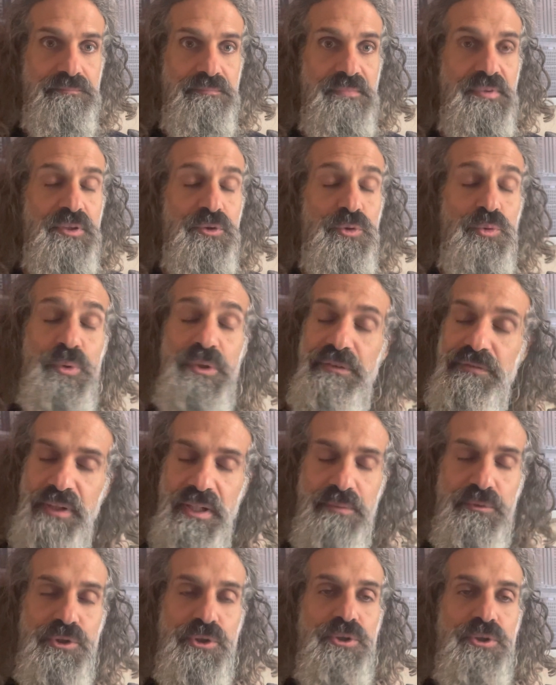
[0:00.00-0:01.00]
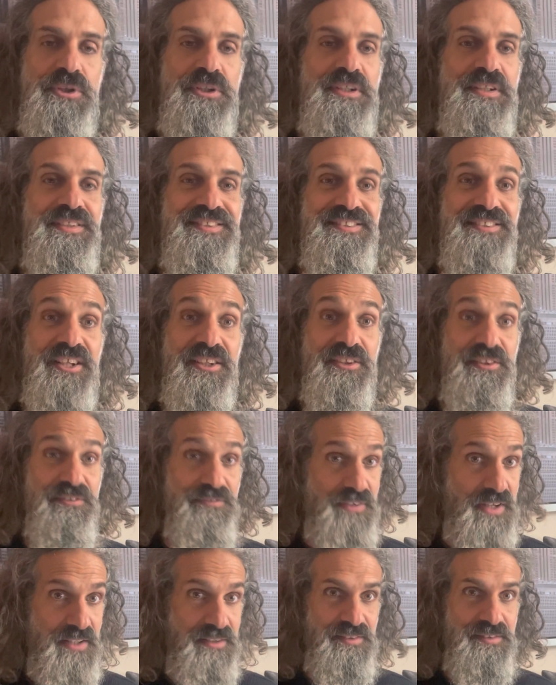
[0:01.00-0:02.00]
A twin flame journey is not a
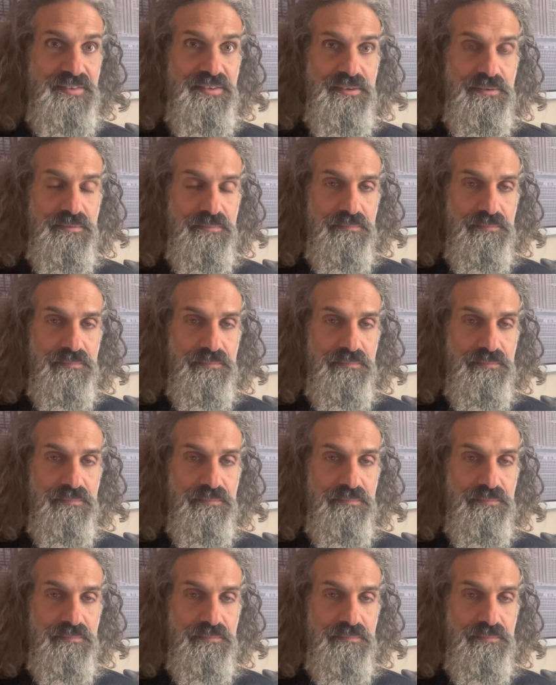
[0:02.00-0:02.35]
fantasy.